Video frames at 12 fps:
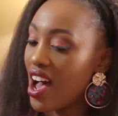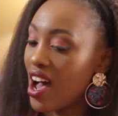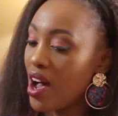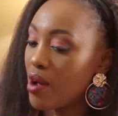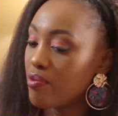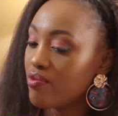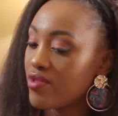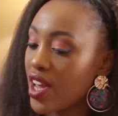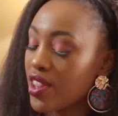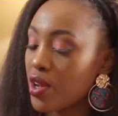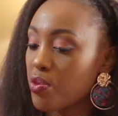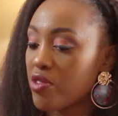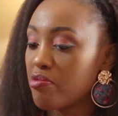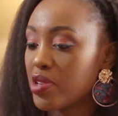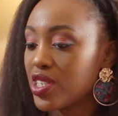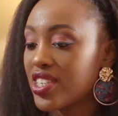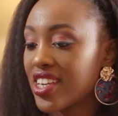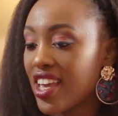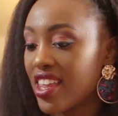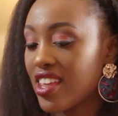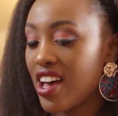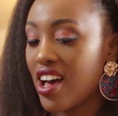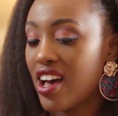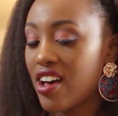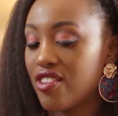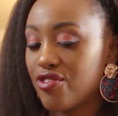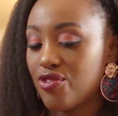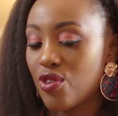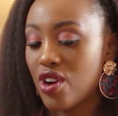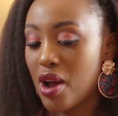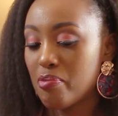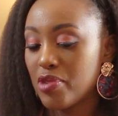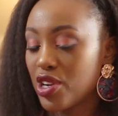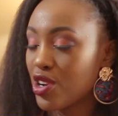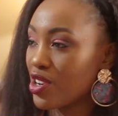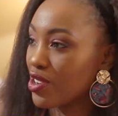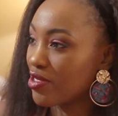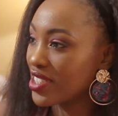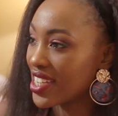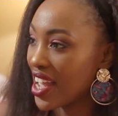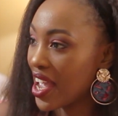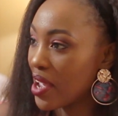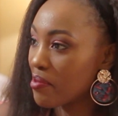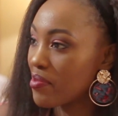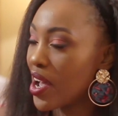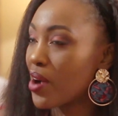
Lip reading: Now that we've been together for a period of time,